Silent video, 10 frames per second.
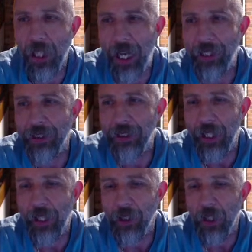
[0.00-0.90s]
to
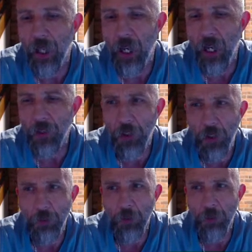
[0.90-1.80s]
understand how the
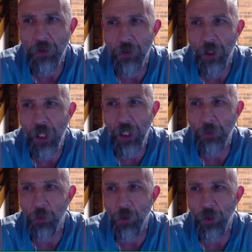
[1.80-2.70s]
human
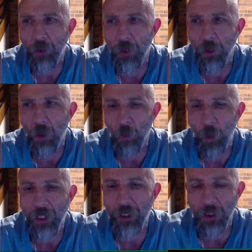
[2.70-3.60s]
exploit and
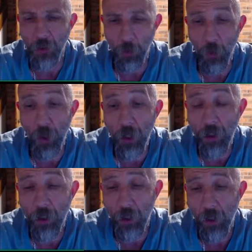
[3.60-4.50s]
weaknesses
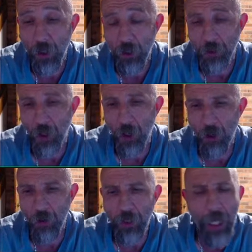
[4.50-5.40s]
work.
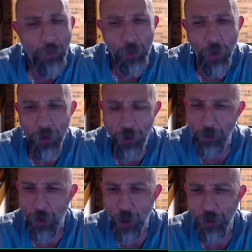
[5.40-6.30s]
So can we work on
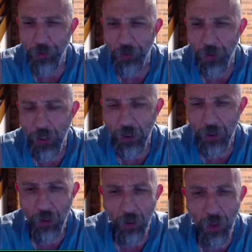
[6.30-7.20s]
emotion? Is
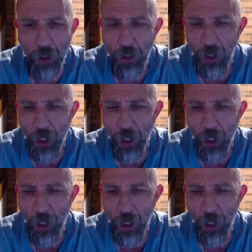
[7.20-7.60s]
there a